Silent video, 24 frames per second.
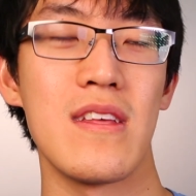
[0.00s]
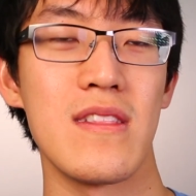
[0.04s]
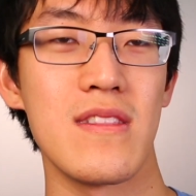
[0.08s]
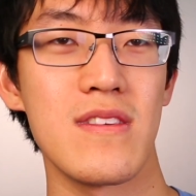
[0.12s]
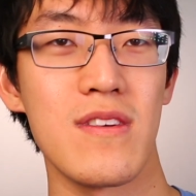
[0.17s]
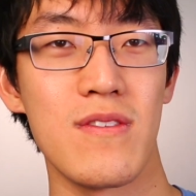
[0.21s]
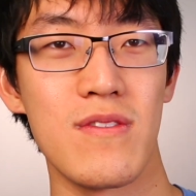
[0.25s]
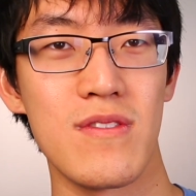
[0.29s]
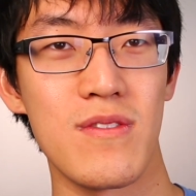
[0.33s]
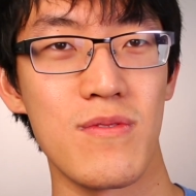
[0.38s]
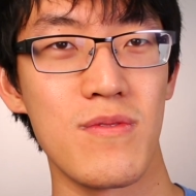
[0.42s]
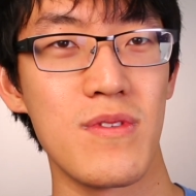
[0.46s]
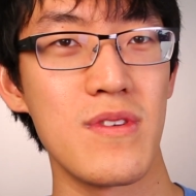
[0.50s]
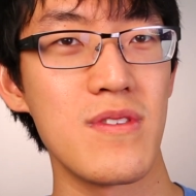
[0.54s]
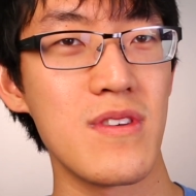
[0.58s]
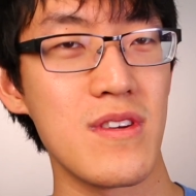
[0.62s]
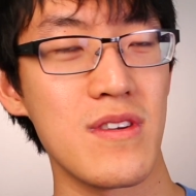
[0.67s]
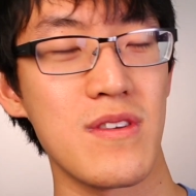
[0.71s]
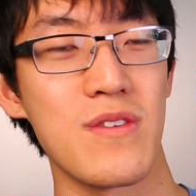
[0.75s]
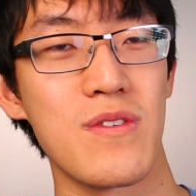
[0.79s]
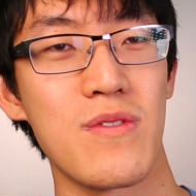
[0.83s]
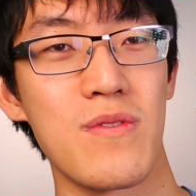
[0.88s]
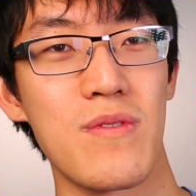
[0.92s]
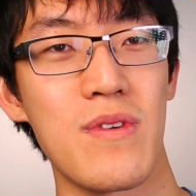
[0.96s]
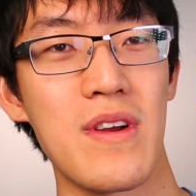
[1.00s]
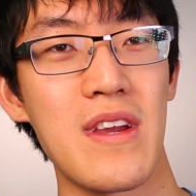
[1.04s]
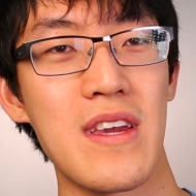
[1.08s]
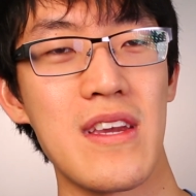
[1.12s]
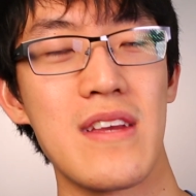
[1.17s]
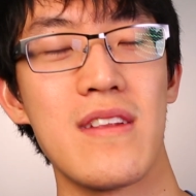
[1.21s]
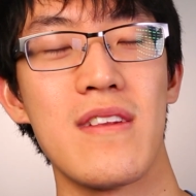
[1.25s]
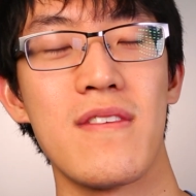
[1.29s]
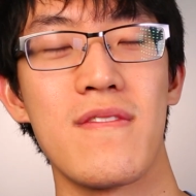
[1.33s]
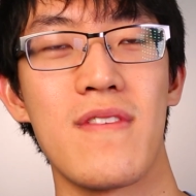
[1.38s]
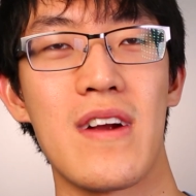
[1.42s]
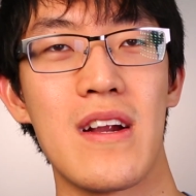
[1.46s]
And so it's a really
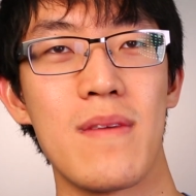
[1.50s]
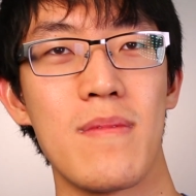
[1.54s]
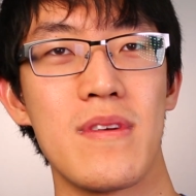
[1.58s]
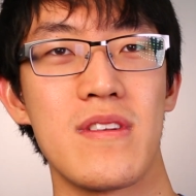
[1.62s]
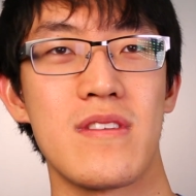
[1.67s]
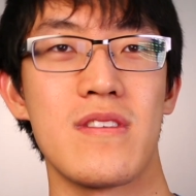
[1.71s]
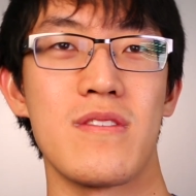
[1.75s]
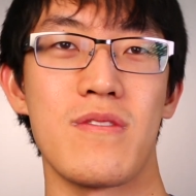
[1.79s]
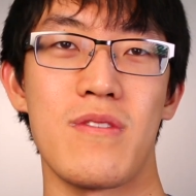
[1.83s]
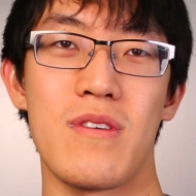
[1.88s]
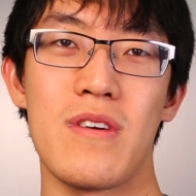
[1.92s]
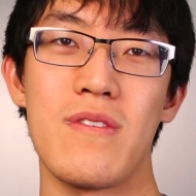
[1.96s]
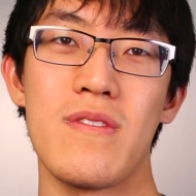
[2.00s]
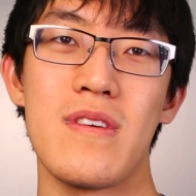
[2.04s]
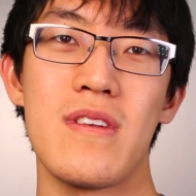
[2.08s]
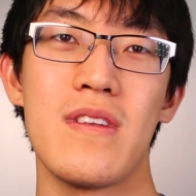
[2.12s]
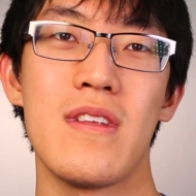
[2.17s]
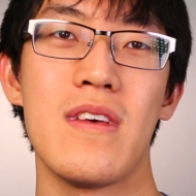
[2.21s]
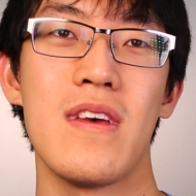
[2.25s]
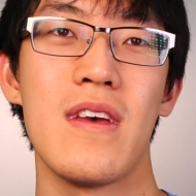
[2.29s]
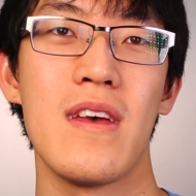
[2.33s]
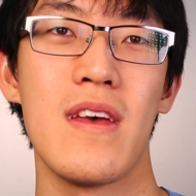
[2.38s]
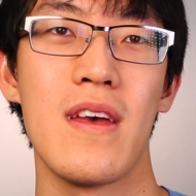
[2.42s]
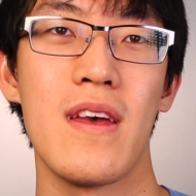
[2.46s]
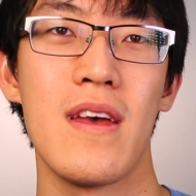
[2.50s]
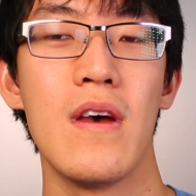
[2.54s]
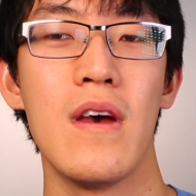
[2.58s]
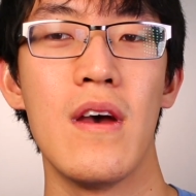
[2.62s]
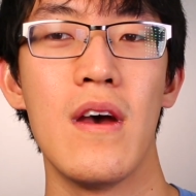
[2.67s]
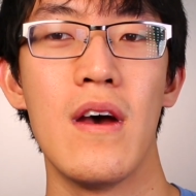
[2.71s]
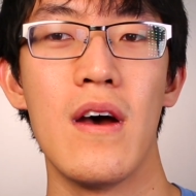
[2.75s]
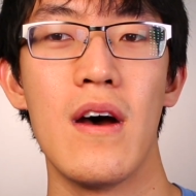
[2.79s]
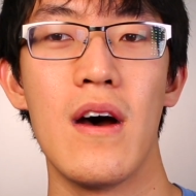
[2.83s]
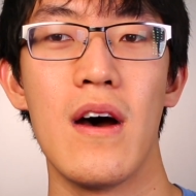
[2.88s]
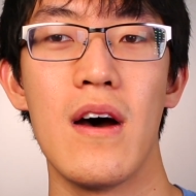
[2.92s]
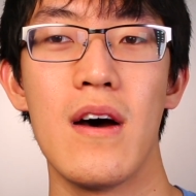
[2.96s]
great environment to grow
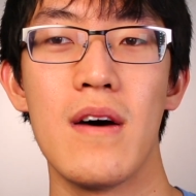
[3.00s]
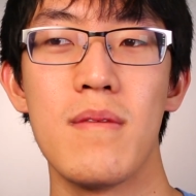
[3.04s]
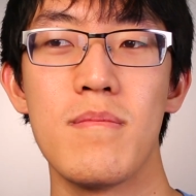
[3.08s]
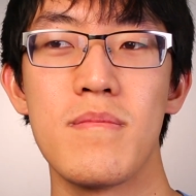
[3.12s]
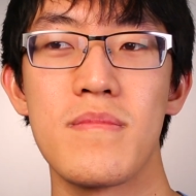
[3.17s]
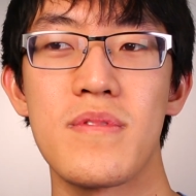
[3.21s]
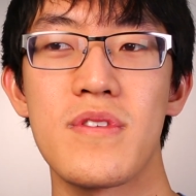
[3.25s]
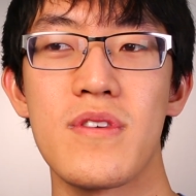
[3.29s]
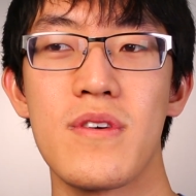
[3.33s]
in. Um,